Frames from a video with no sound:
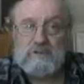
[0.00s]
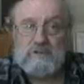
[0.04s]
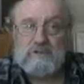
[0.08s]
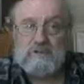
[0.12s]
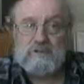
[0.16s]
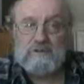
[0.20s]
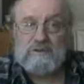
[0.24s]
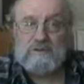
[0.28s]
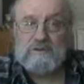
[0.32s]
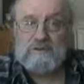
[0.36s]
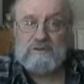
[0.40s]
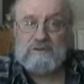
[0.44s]

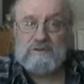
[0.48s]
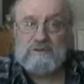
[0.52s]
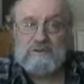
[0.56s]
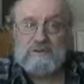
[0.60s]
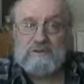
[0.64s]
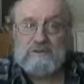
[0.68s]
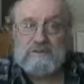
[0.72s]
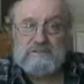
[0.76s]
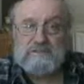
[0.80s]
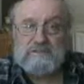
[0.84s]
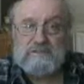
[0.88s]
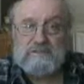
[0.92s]

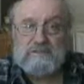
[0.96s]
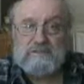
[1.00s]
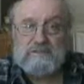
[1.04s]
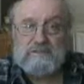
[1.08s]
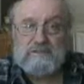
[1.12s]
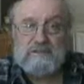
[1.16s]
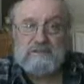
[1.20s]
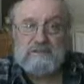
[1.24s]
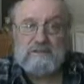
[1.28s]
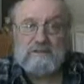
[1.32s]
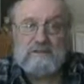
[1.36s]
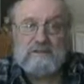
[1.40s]
Organization and
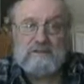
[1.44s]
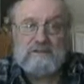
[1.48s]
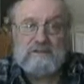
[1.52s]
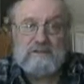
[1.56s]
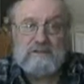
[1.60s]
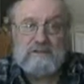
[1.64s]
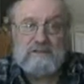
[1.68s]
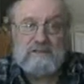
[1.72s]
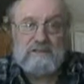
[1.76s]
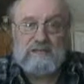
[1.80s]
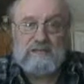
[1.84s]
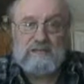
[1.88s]
other things
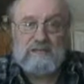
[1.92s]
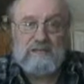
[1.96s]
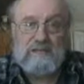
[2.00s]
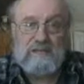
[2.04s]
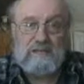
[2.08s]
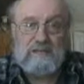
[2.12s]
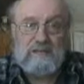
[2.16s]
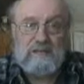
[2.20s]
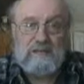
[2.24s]
like that